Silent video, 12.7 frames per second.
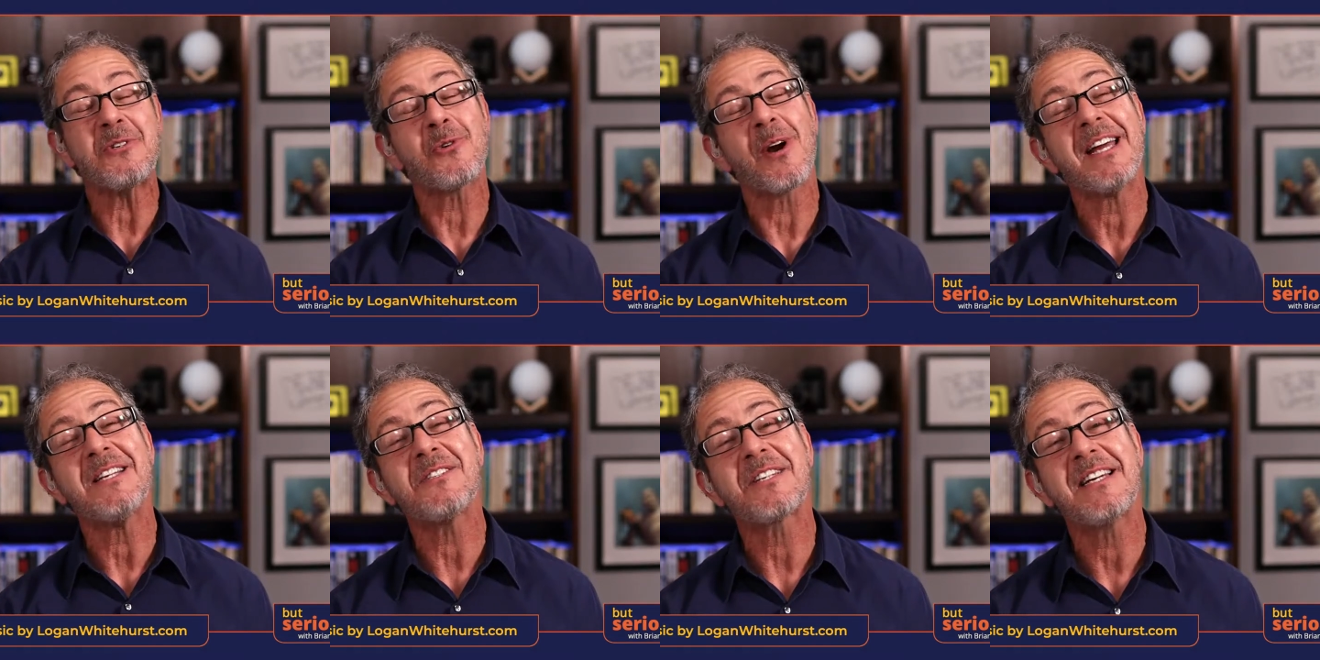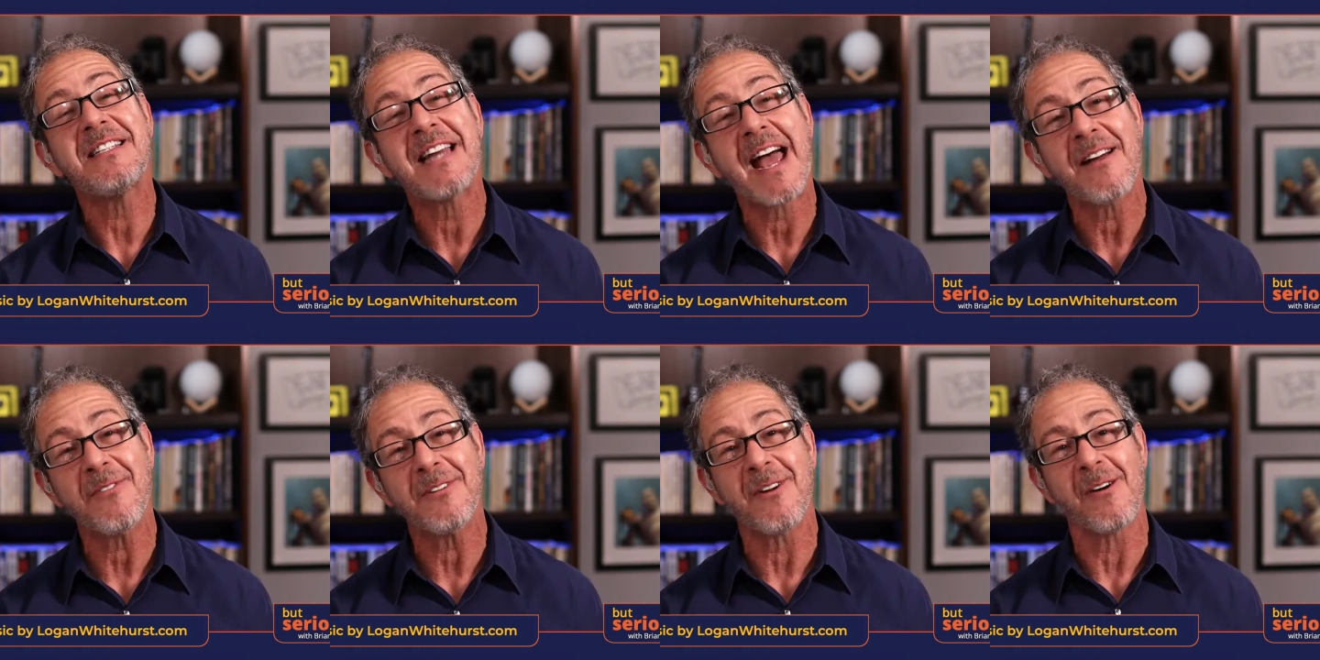She trains
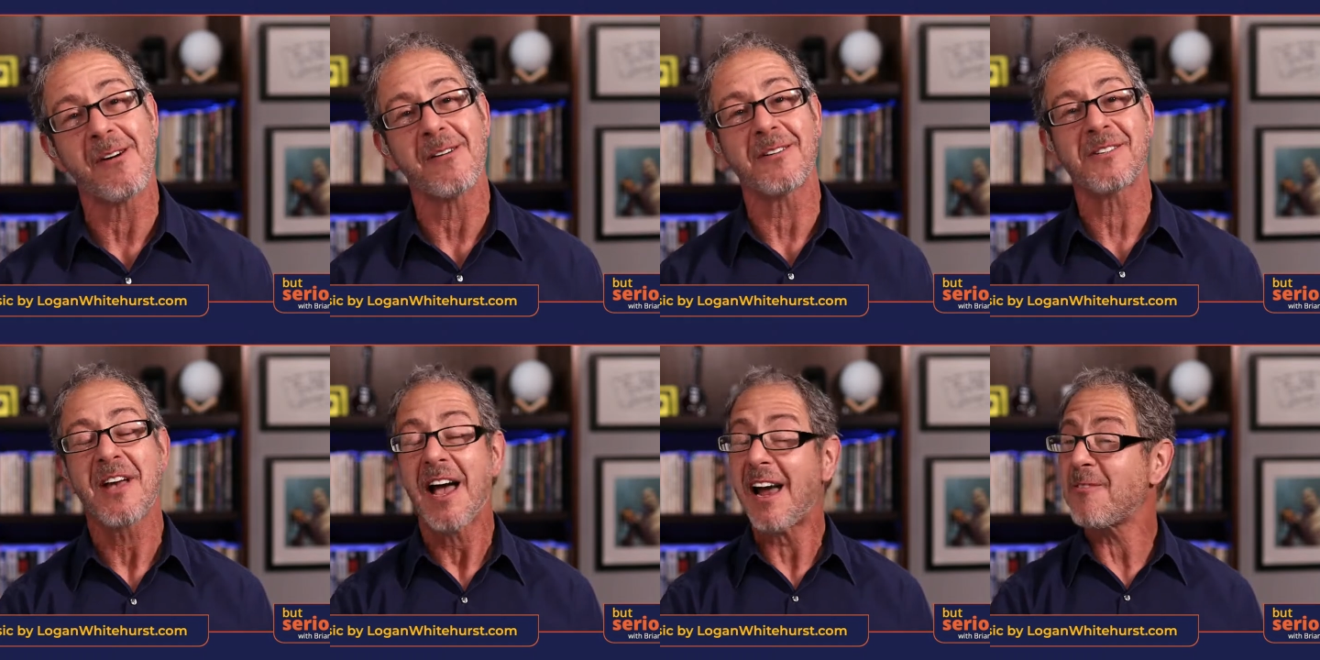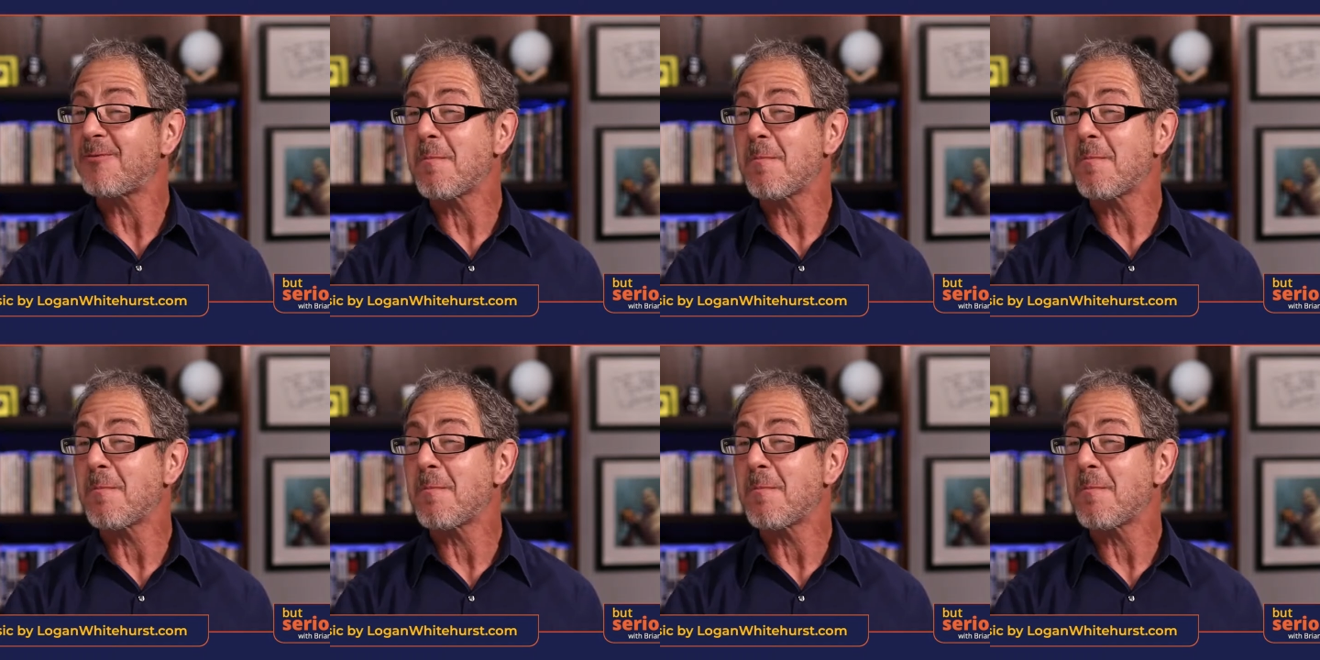cadaver dogs,